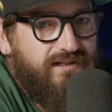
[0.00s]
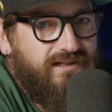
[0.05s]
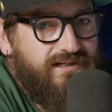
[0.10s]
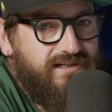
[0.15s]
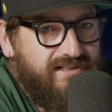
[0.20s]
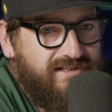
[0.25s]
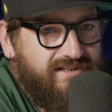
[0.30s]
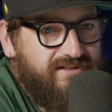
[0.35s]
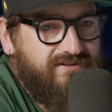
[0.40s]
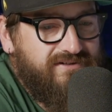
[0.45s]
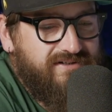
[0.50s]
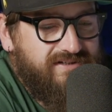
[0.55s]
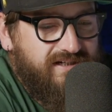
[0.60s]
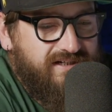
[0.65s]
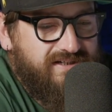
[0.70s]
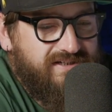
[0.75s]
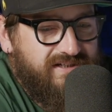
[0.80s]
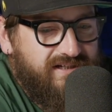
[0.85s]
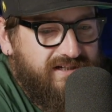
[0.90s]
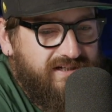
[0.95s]
Is there a
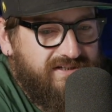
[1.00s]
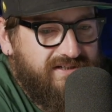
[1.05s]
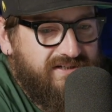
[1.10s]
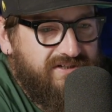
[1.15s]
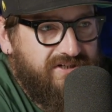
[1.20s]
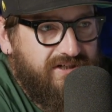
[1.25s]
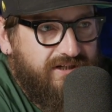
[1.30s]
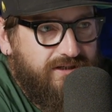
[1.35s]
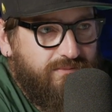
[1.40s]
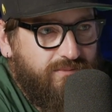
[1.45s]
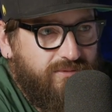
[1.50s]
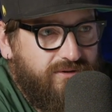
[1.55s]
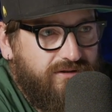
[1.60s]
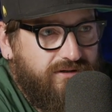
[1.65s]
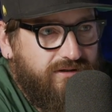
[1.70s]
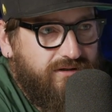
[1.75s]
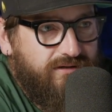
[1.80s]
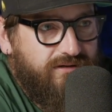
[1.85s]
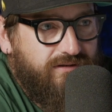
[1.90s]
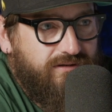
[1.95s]
such thing as a chicken
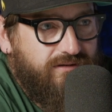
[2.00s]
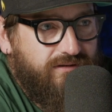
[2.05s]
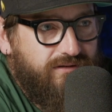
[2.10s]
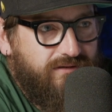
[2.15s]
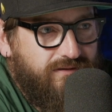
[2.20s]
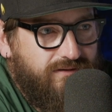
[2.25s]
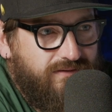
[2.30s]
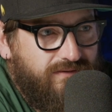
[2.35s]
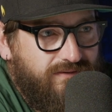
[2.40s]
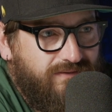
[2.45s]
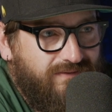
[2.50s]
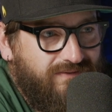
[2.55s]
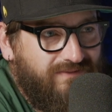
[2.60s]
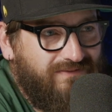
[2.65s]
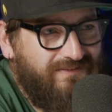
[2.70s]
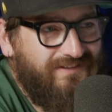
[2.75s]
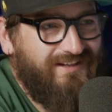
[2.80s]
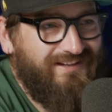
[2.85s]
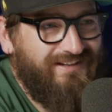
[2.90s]
burger? Fuck no.